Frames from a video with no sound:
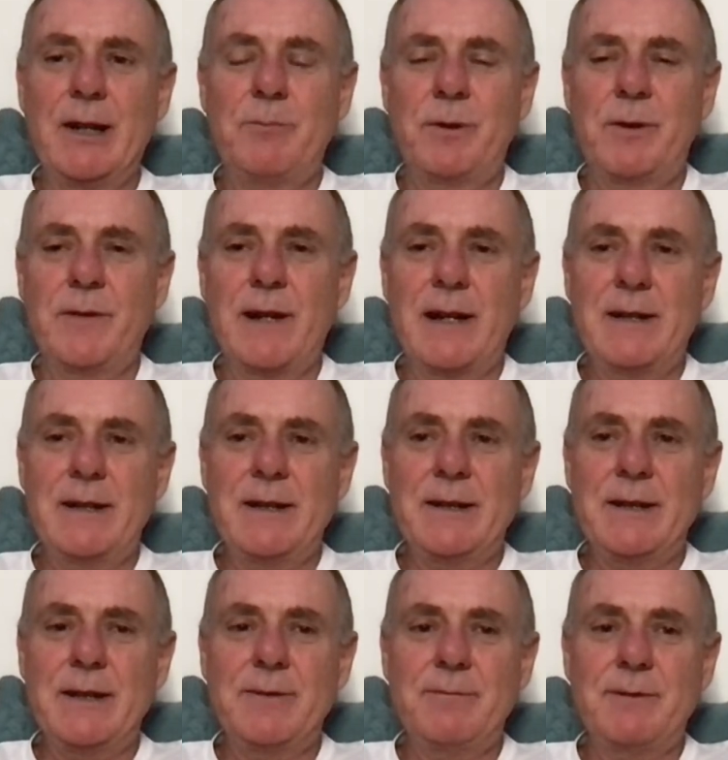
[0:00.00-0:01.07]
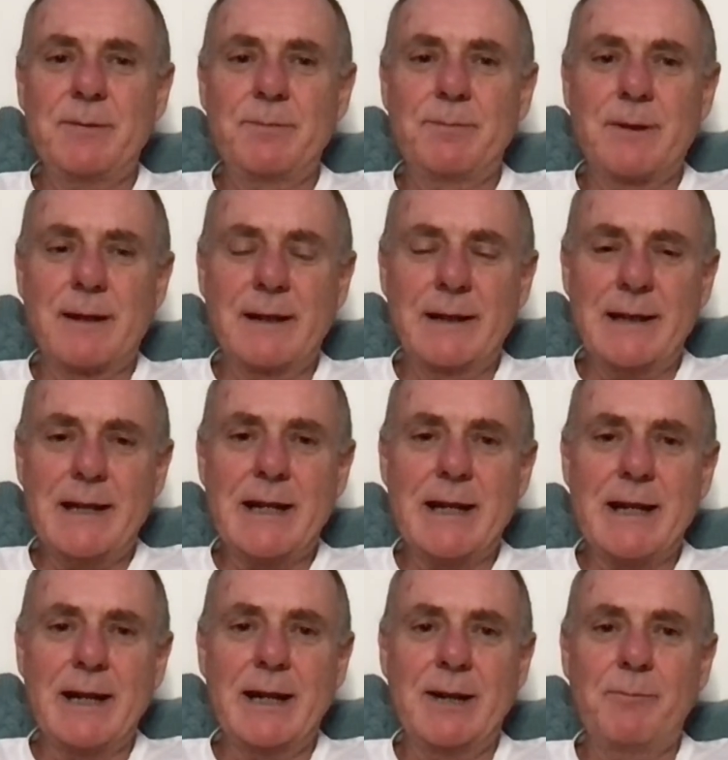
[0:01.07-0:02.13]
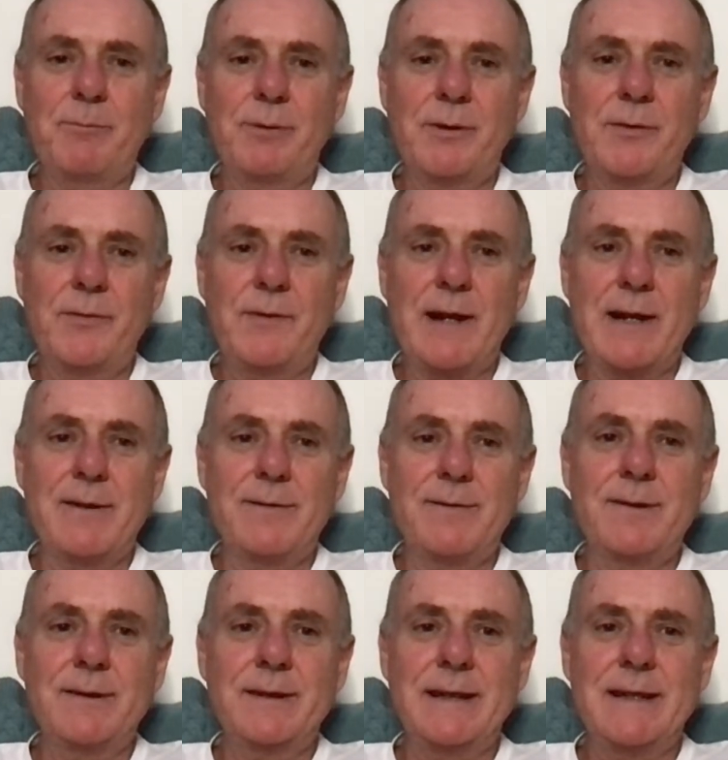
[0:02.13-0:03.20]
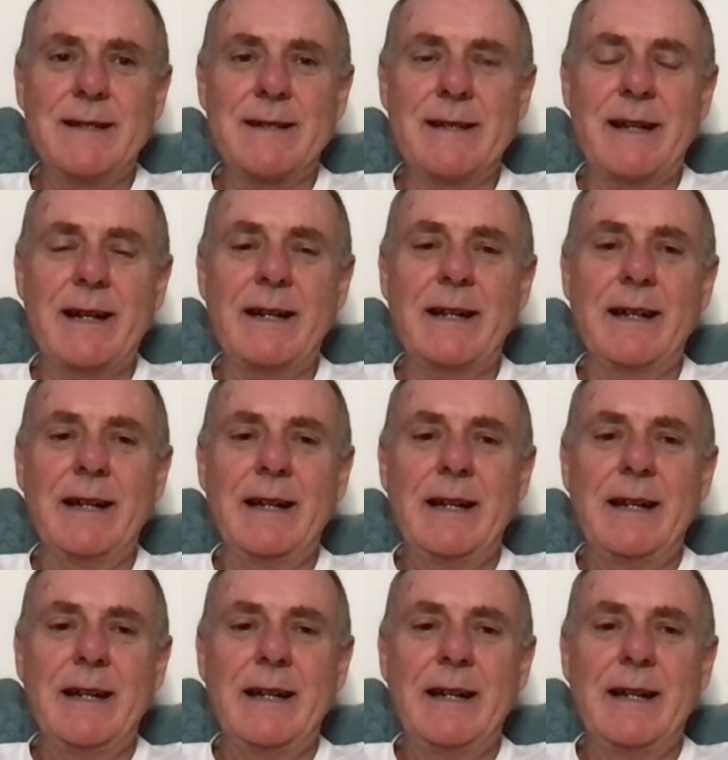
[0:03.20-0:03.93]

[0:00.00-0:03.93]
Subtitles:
providing you with clear and profound insight